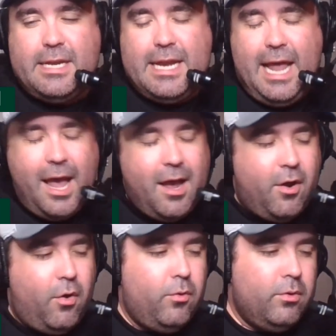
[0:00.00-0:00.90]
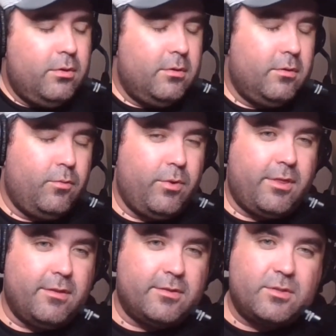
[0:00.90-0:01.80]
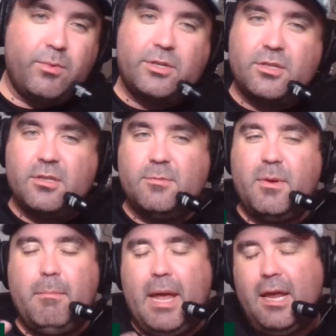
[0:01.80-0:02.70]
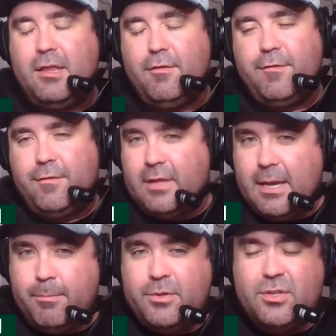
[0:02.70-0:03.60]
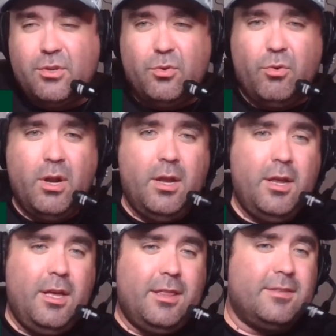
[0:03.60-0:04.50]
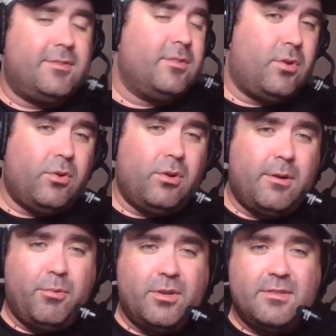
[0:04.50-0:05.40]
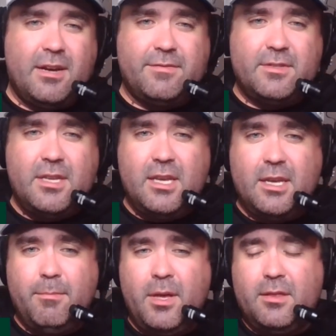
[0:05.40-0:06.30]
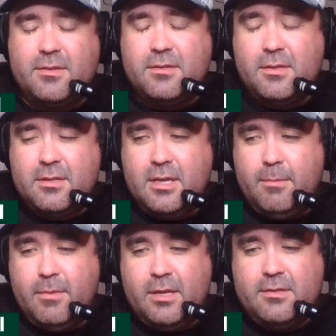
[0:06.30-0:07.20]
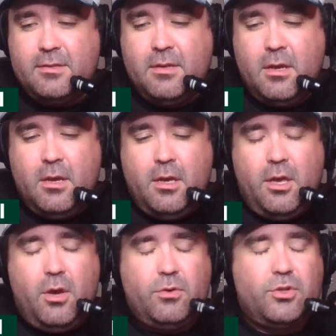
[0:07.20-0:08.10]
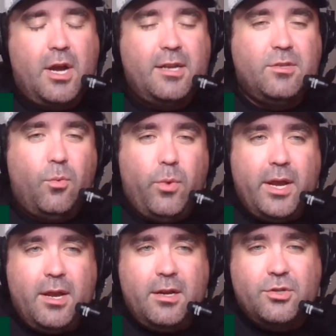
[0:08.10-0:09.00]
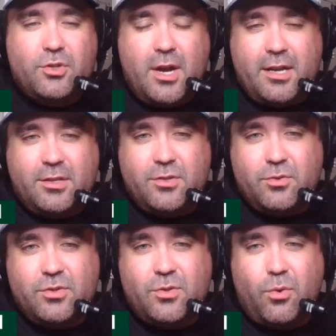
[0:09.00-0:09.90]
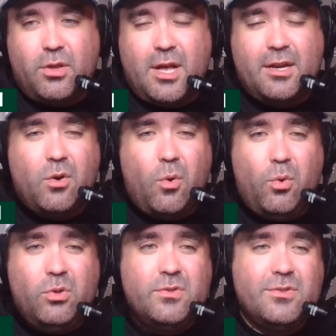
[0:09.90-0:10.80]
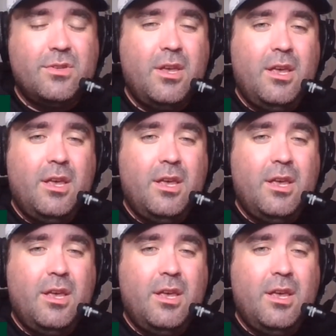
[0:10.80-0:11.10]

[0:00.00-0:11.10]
now, with the switch that's been made and the flip to this is Kirill Kaprizov's team, and this is a team that's, you know, trying to win and trying to score a lot of goals,